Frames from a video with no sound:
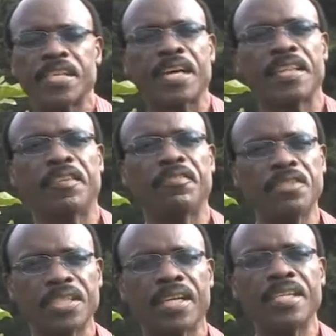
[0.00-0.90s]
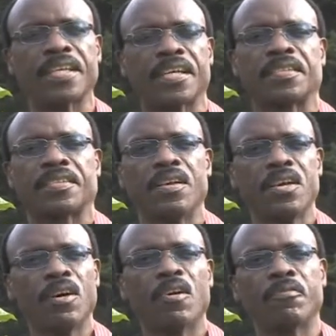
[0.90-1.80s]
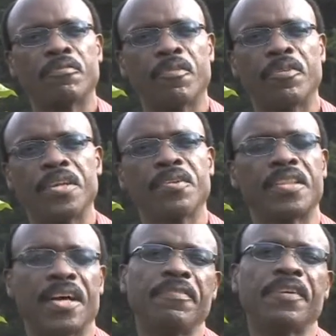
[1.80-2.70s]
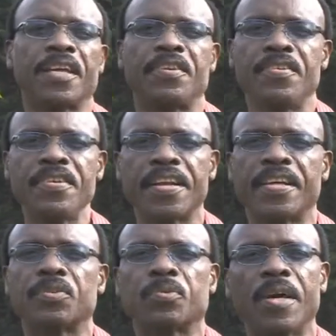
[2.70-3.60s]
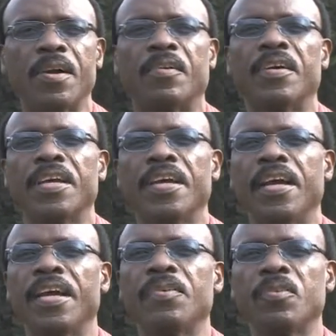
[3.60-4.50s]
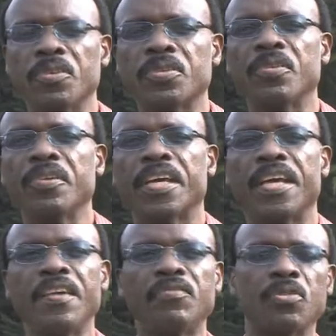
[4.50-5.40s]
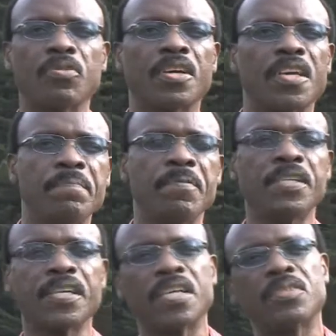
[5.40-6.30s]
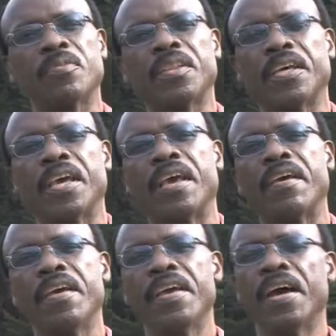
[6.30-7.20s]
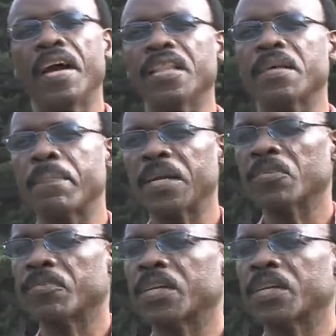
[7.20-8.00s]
are the future leaders of the African Union as well. And also they have to keep in touch with the other part of the